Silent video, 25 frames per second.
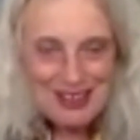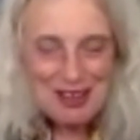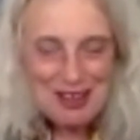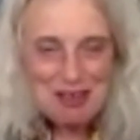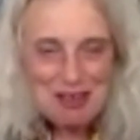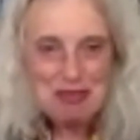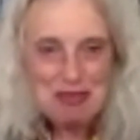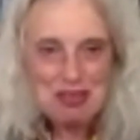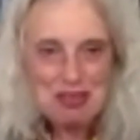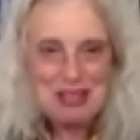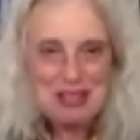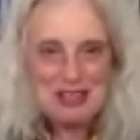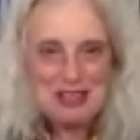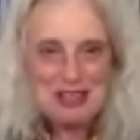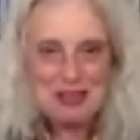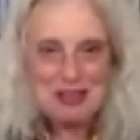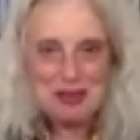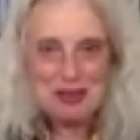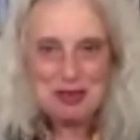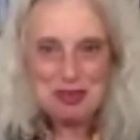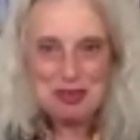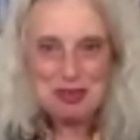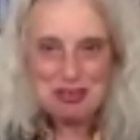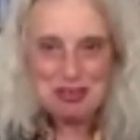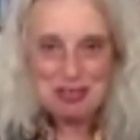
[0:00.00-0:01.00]

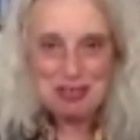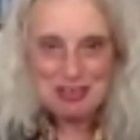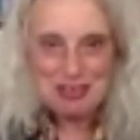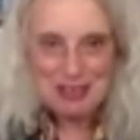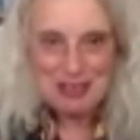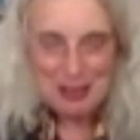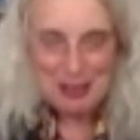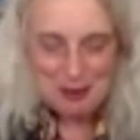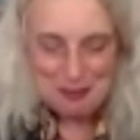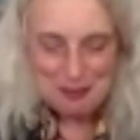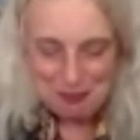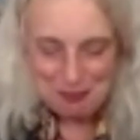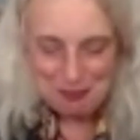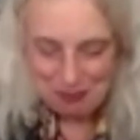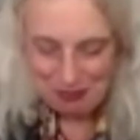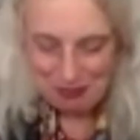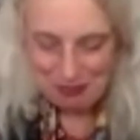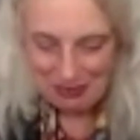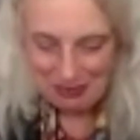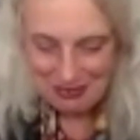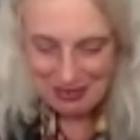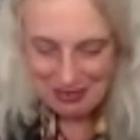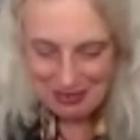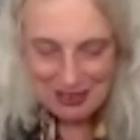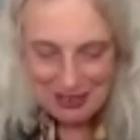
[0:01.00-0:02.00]
videos
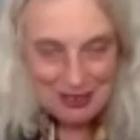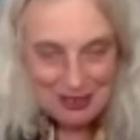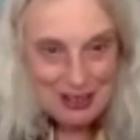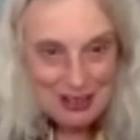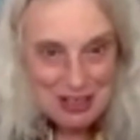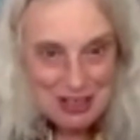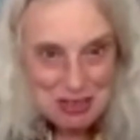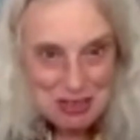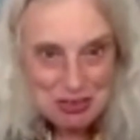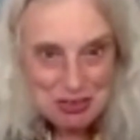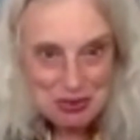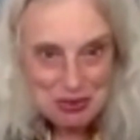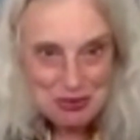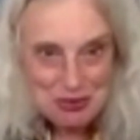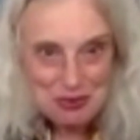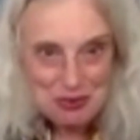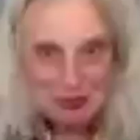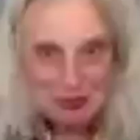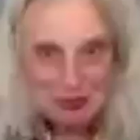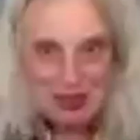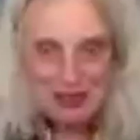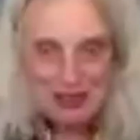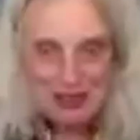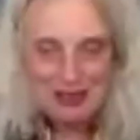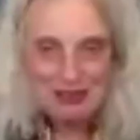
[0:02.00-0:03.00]
that I do
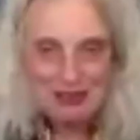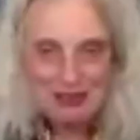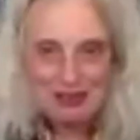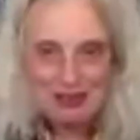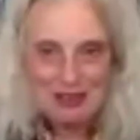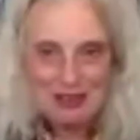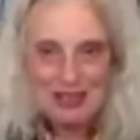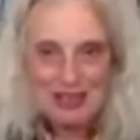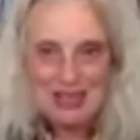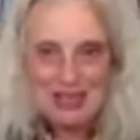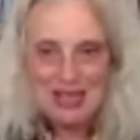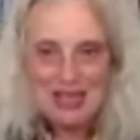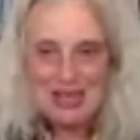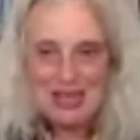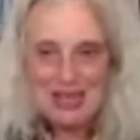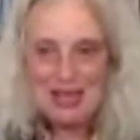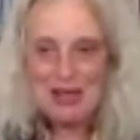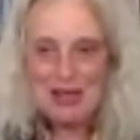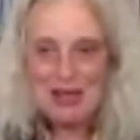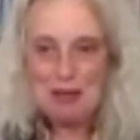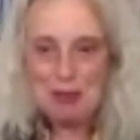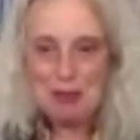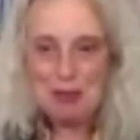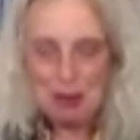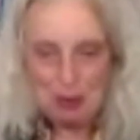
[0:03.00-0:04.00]
regularly.
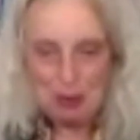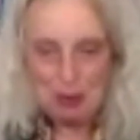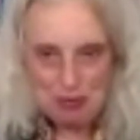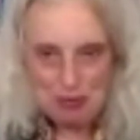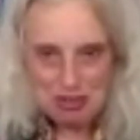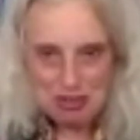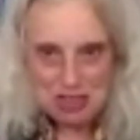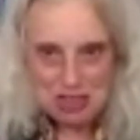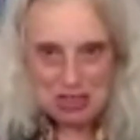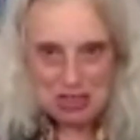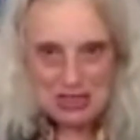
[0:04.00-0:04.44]
But obviously